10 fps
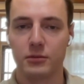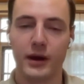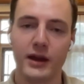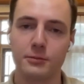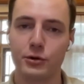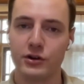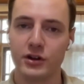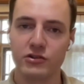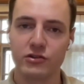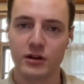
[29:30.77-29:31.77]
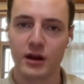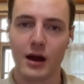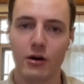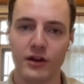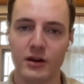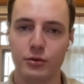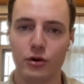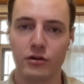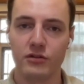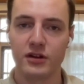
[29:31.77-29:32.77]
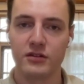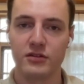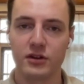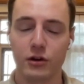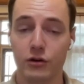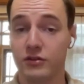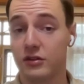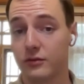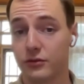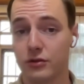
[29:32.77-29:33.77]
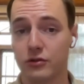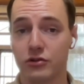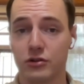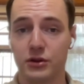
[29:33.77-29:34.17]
make a prediction how that process looks in the future,